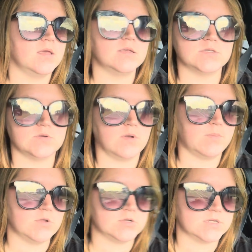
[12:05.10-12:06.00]
So I'm
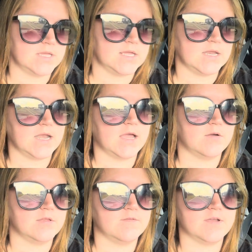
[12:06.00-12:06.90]
usually in and
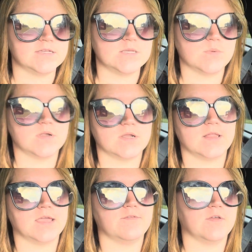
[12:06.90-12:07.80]
out. It's very similar to
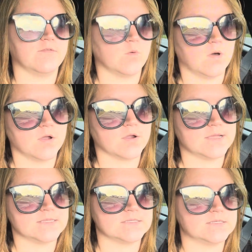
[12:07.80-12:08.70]
like if you have a
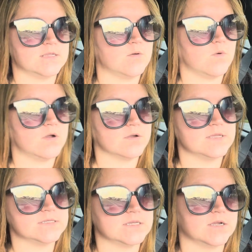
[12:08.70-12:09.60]
Walgreens and a
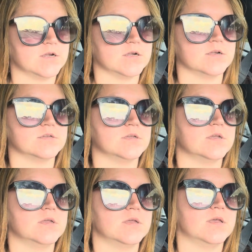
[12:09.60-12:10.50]
Walgreens Liquors.
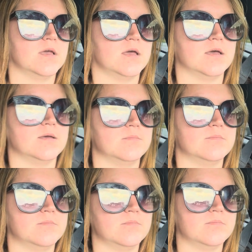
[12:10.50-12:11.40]

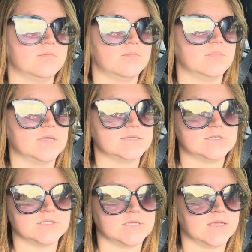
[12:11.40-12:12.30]
Um, it's
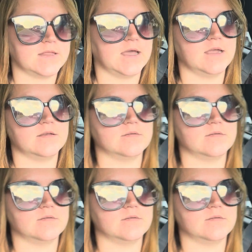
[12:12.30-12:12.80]
just like that.